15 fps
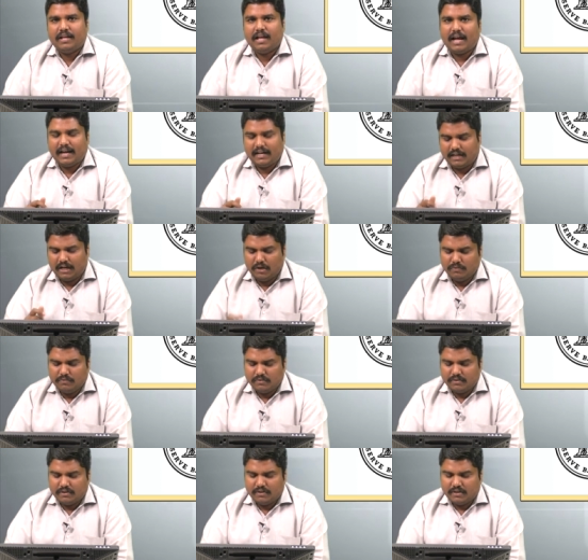And
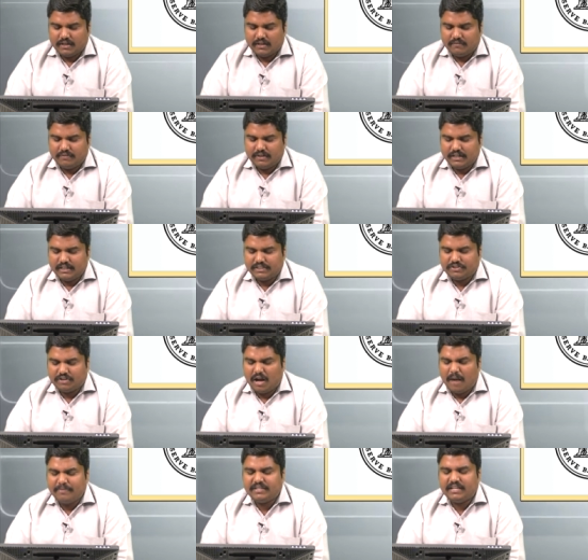now world's
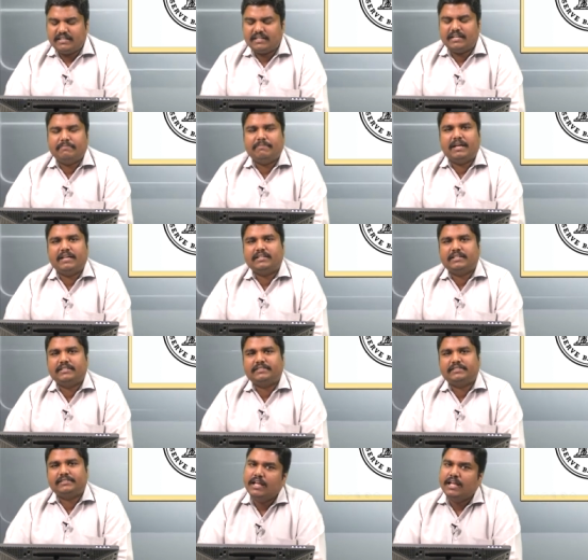top central
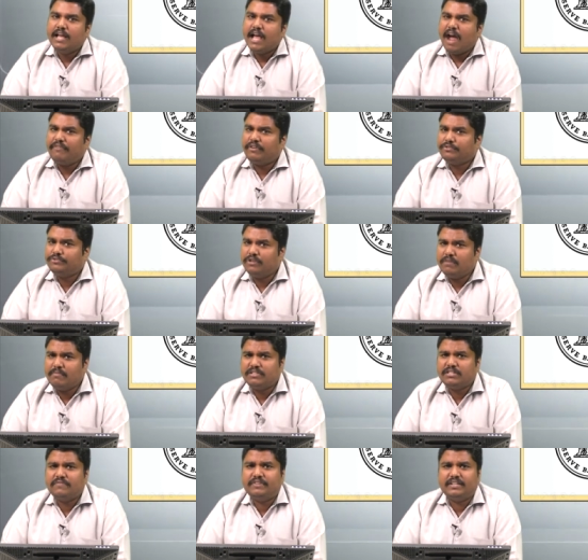bankers, after so
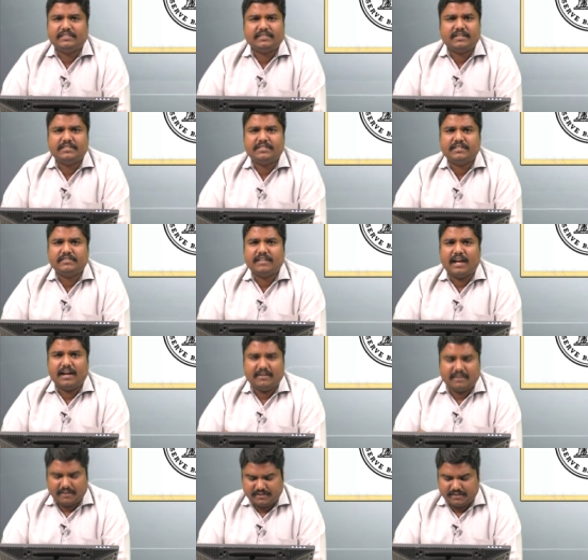much of discussions
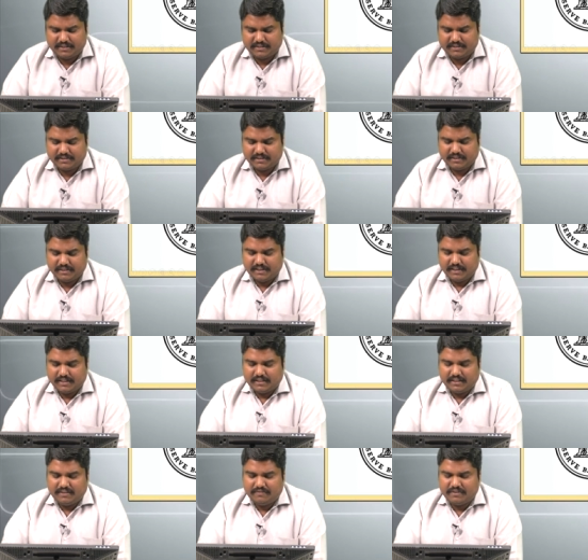and research,
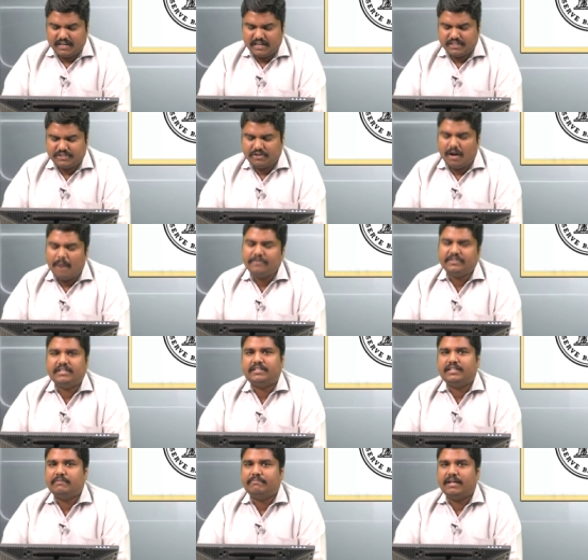the world's top
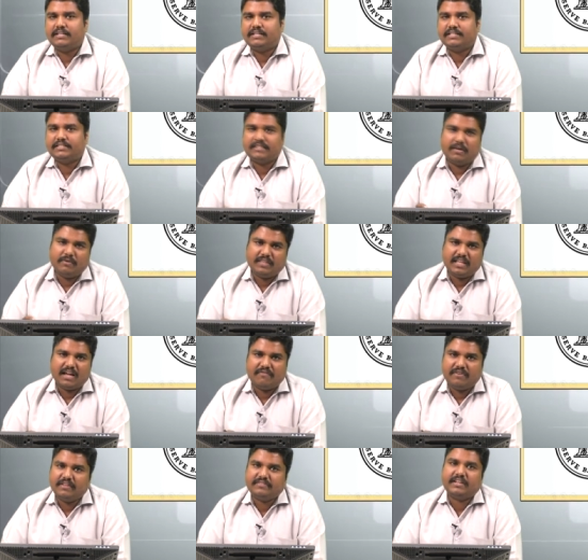central bankers now they
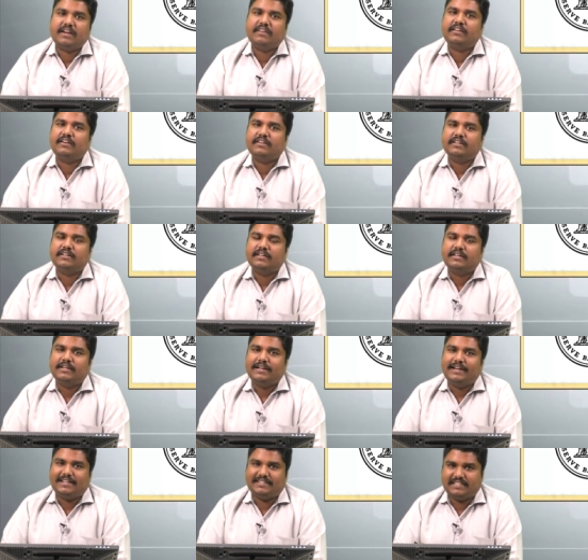have decided that
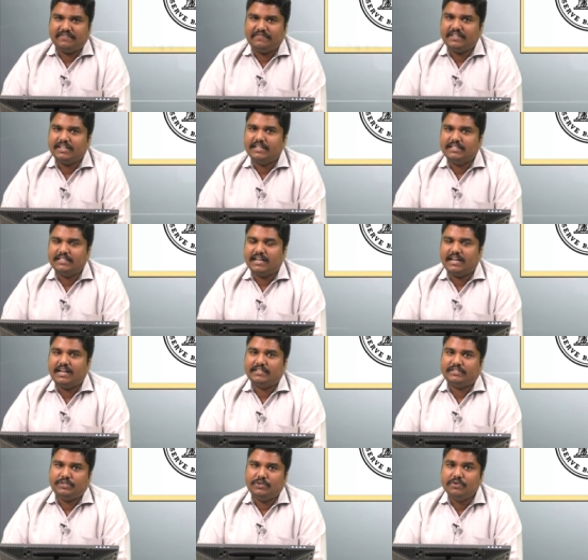it is difficult and it
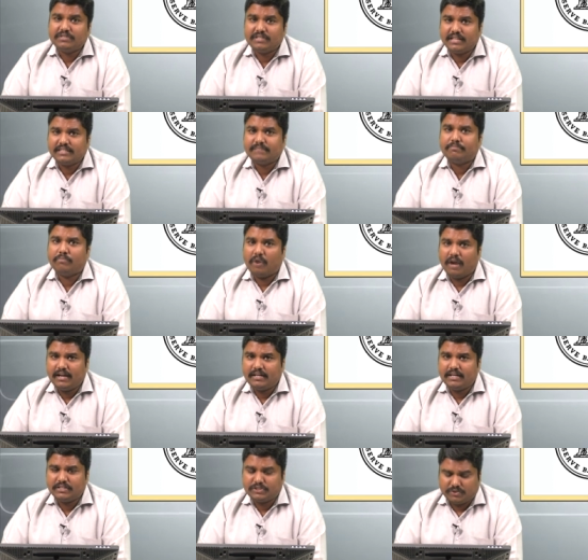is useless,
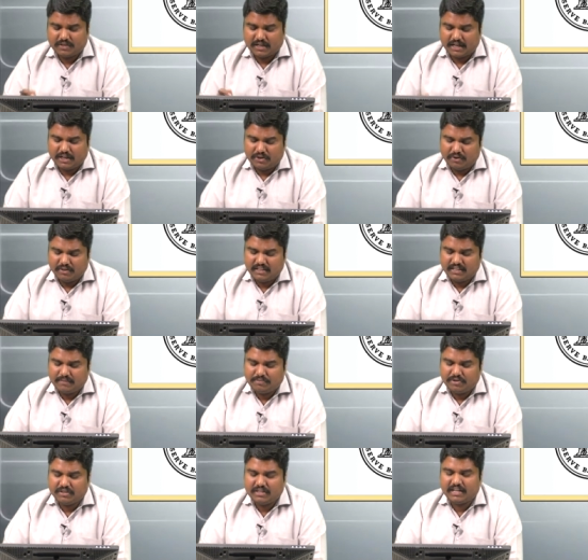pointless to control the
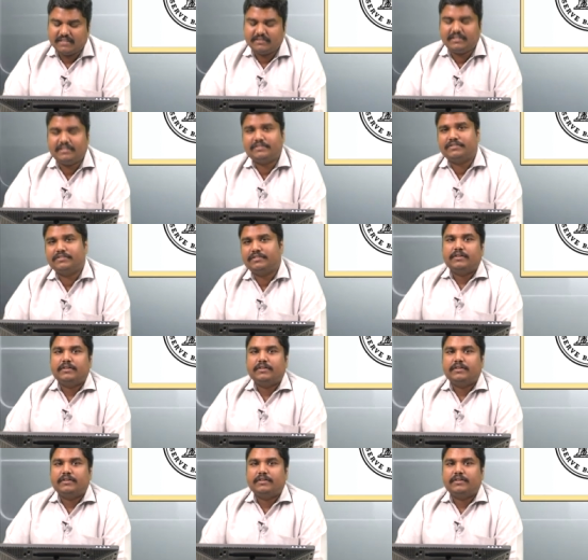cryptocurrencies.